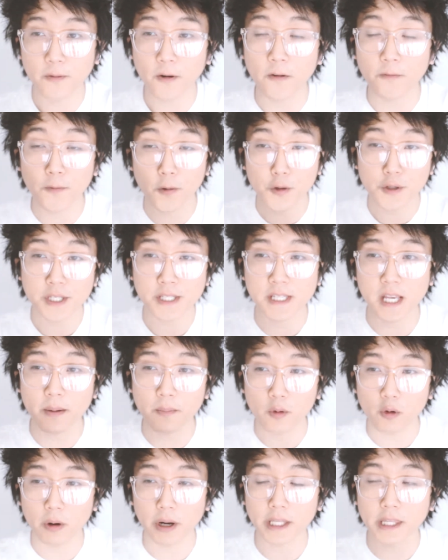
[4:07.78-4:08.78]
for our first
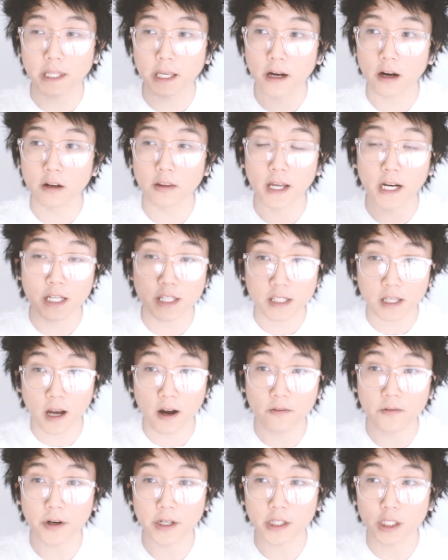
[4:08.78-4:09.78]
example right there. That is
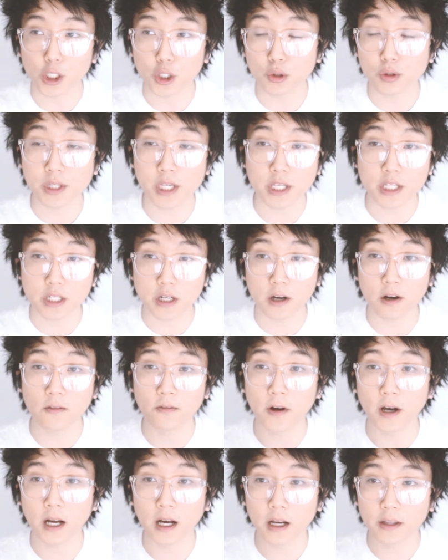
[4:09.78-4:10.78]
covering the usage
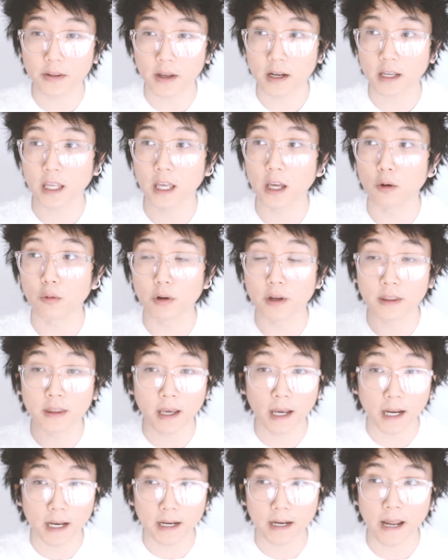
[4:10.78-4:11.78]
of dake with
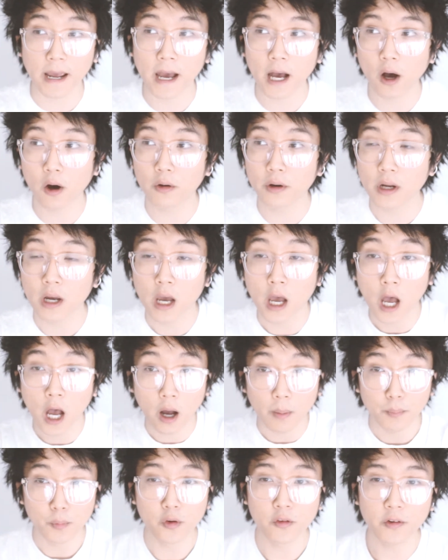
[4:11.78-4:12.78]
a noun.
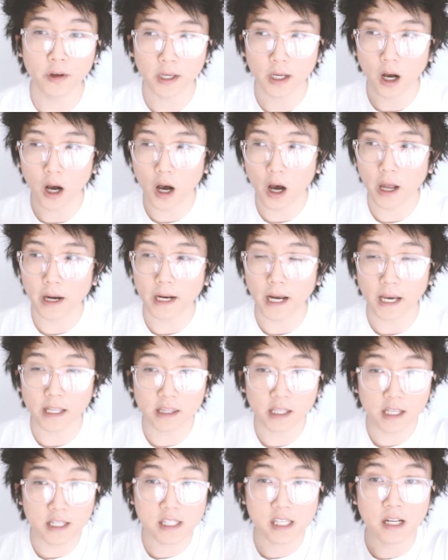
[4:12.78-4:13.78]
Moving on, I
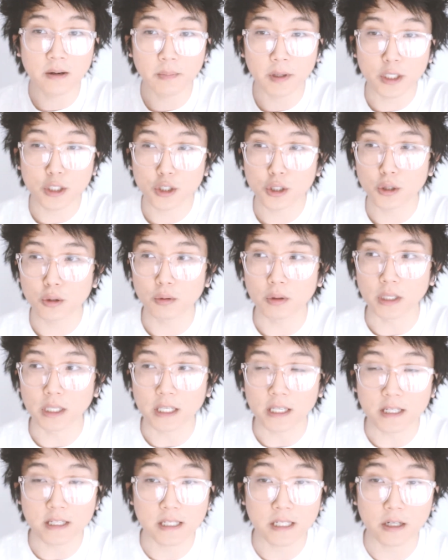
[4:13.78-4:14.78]
think it's going to be too
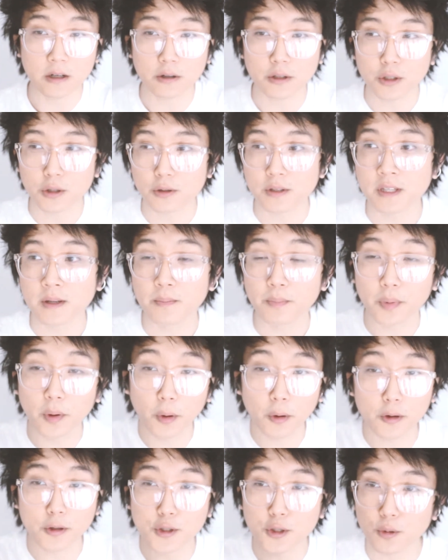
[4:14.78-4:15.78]
easy or too simple
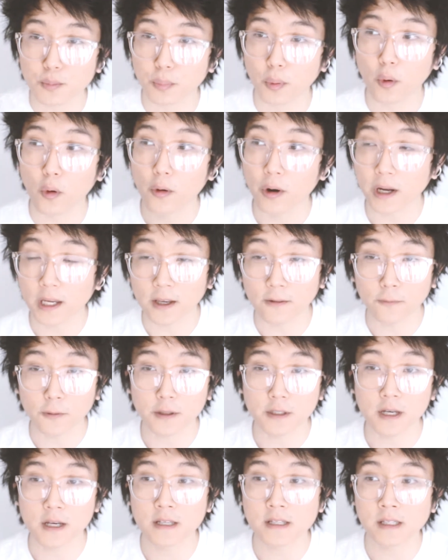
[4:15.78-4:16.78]
or too boring if we
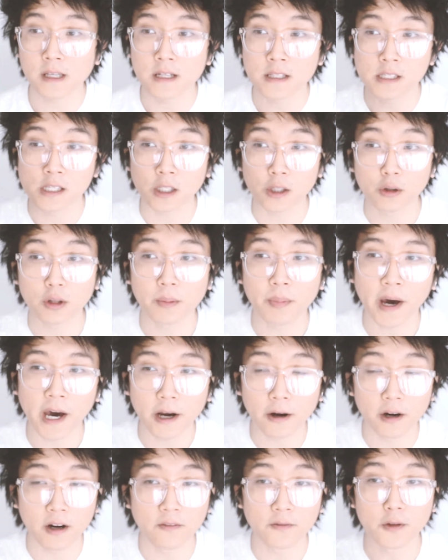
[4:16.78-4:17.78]
just continue the
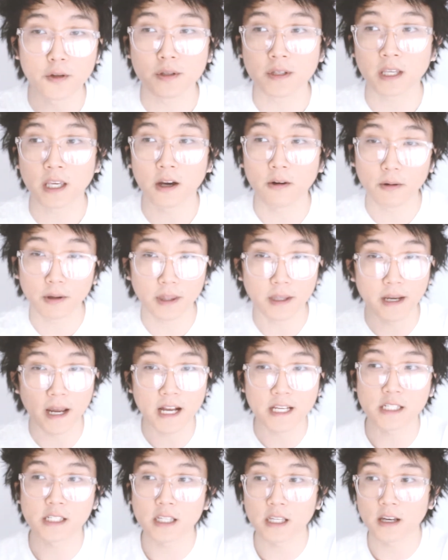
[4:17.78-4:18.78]
pattern of using it with an
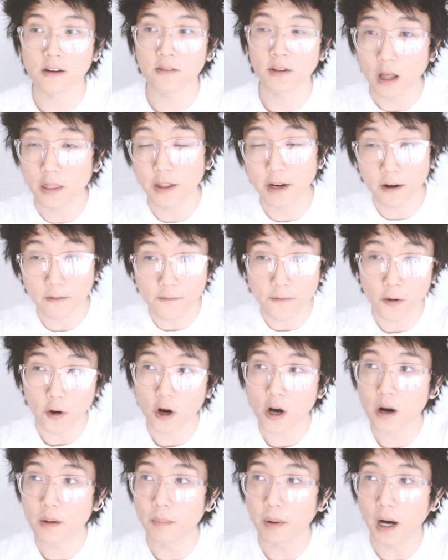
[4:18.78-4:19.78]
adjective and then a
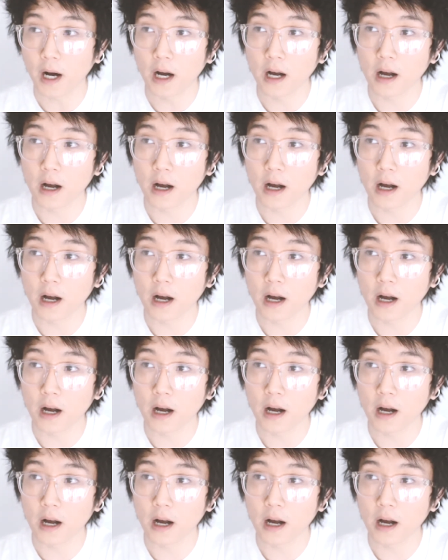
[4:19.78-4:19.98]
verb,